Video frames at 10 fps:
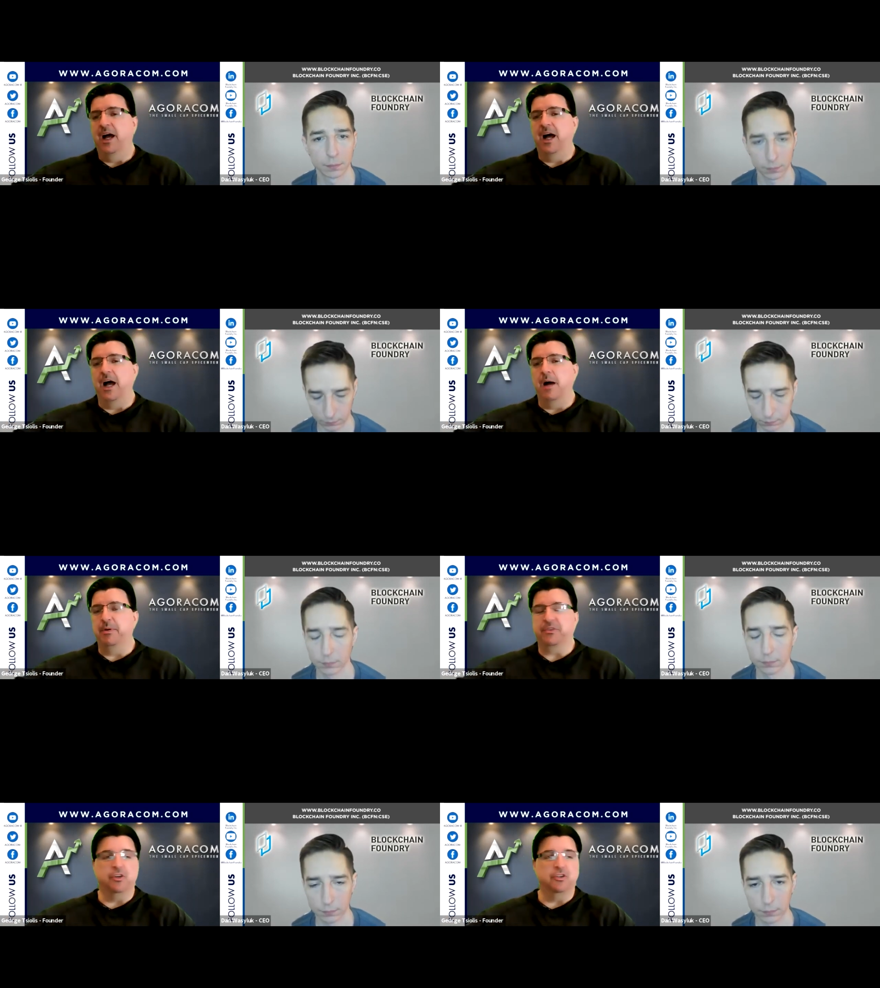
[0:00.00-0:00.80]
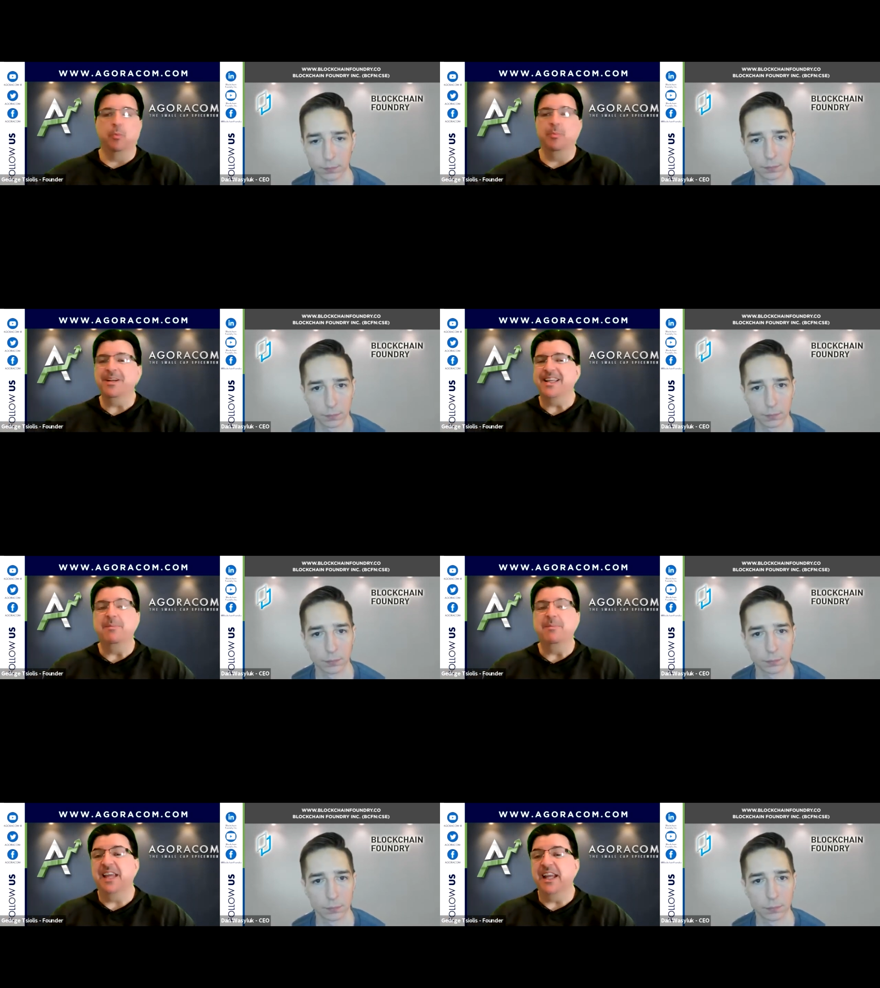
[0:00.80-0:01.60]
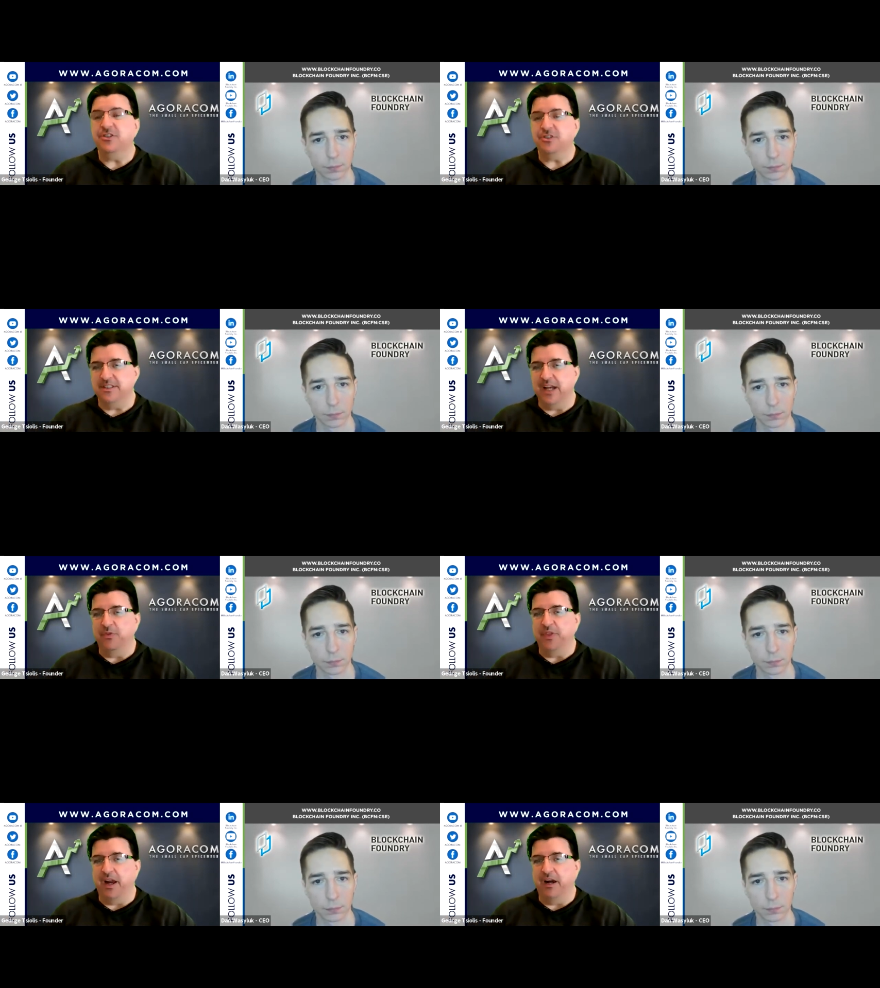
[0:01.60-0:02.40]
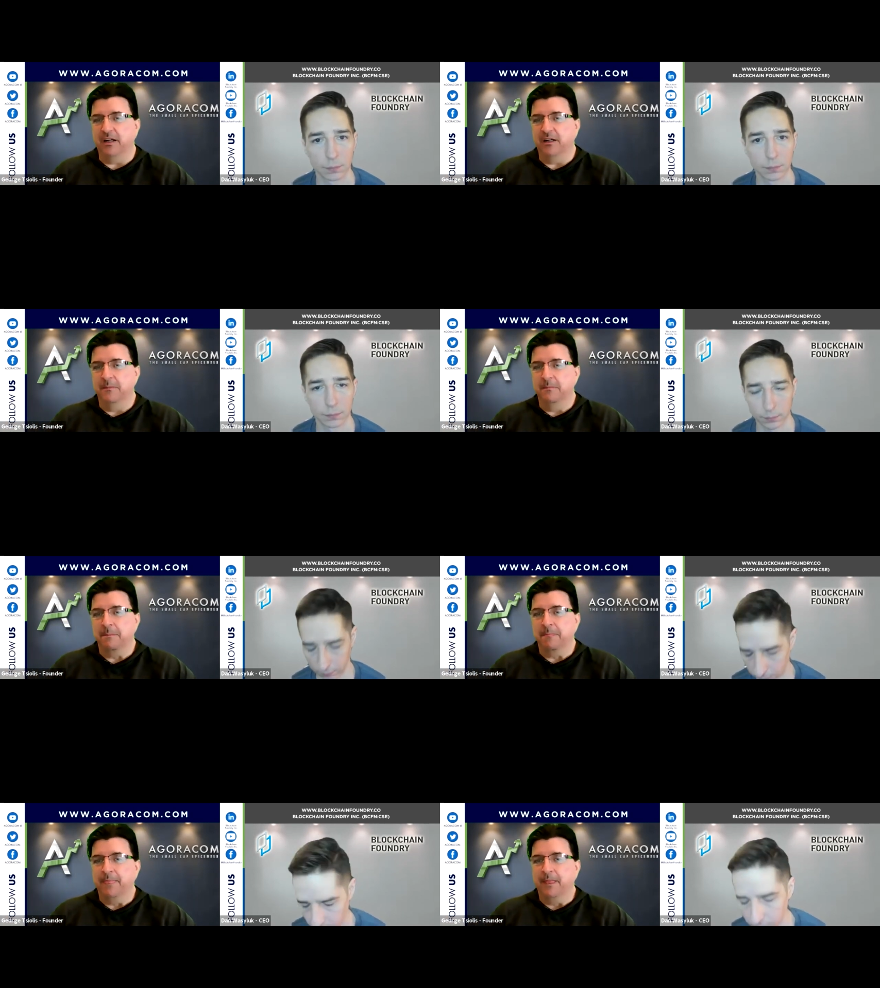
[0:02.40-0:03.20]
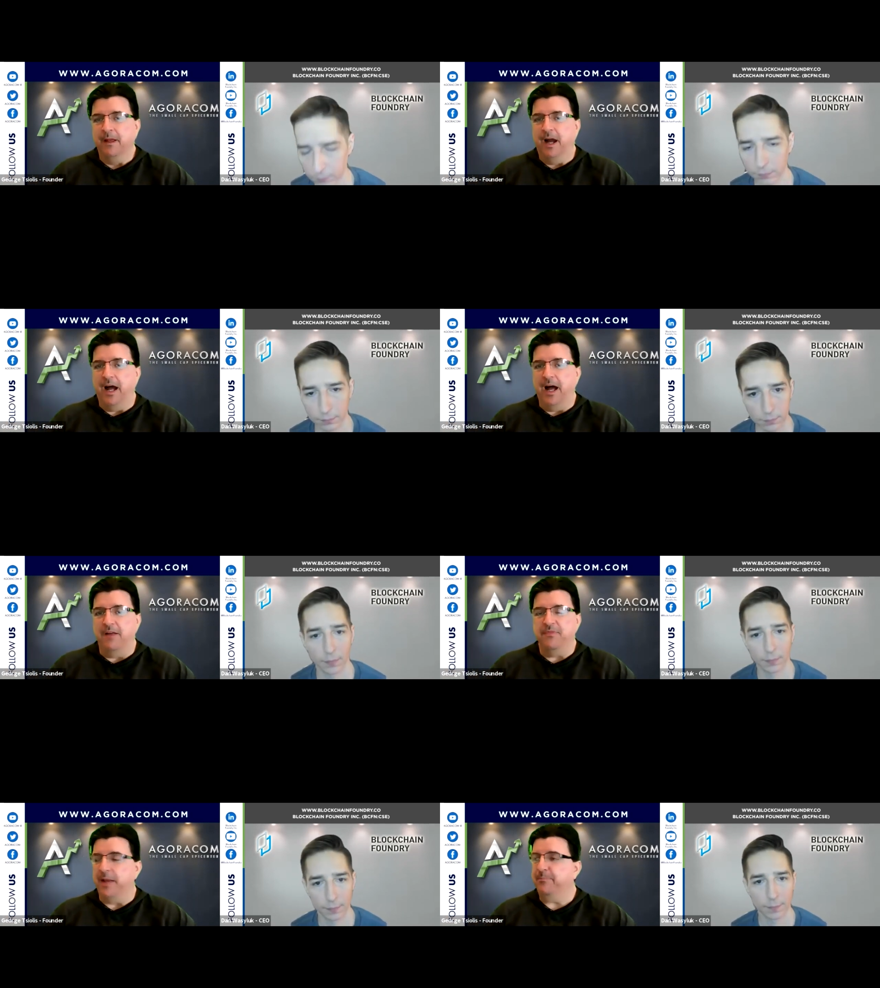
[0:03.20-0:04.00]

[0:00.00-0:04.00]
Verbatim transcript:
Speaker 1: uh, but there's so many imitations out there mm-hmm. Uh, that